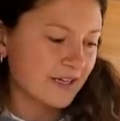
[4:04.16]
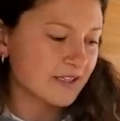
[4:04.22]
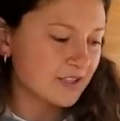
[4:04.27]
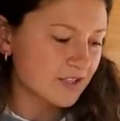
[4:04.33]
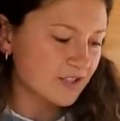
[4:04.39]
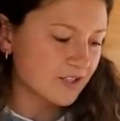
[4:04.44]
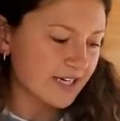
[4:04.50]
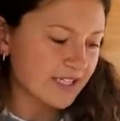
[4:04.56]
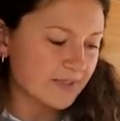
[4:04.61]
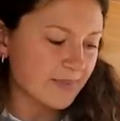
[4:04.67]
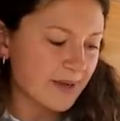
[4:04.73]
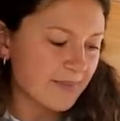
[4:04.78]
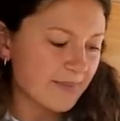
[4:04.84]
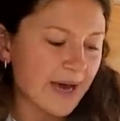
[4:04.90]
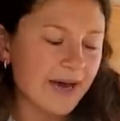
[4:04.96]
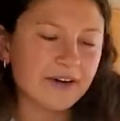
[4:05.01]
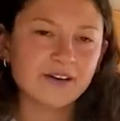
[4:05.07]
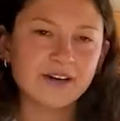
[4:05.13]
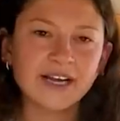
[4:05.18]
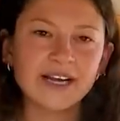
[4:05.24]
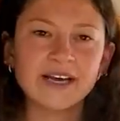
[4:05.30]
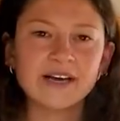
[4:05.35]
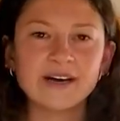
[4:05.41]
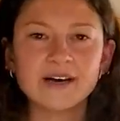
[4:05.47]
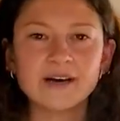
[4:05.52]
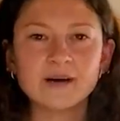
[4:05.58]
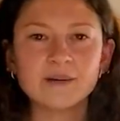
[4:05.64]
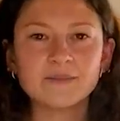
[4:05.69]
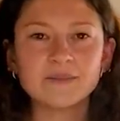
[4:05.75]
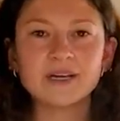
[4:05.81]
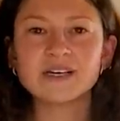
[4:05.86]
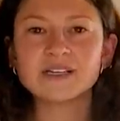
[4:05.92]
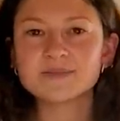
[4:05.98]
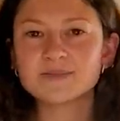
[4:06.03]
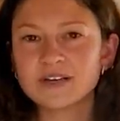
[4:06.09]
straight to my battery, um,
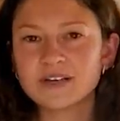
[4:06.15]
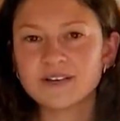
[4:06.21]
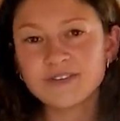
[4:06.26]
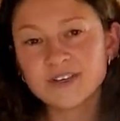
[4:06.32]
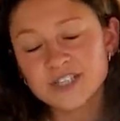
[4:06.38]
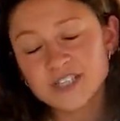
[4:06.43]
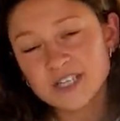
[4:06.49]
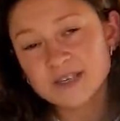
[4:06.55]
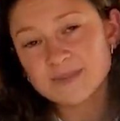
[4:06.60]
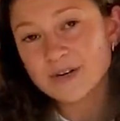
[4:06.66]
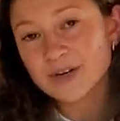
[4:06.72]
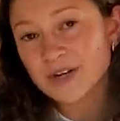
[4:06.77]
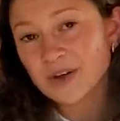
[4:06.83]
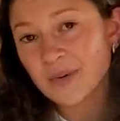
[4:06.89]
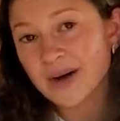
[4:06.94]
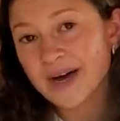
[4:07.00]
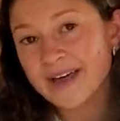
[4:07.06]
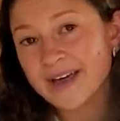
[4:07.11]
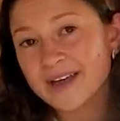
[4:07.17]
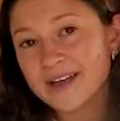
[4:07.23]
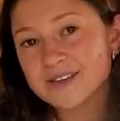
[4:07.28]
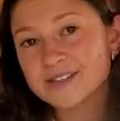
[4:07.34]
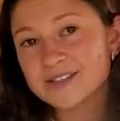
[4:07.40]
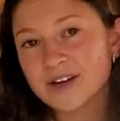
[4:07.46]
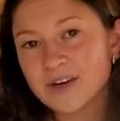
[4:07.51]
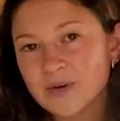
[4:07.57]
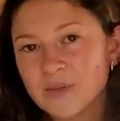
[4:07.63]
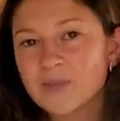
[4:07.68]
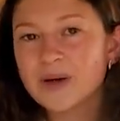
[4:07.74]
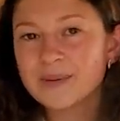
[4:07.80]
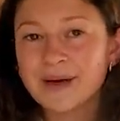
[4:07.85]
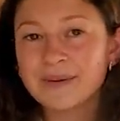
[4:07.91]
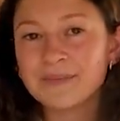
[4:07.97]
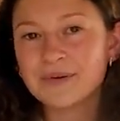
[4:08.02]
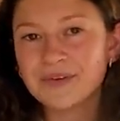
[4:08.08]
and it's pretty efficient, pretty quiet. So I'm
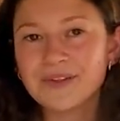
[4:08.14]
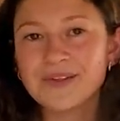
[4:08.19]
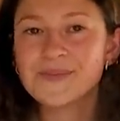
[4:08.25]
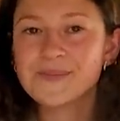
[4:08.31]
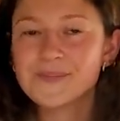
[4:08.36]
happy with it.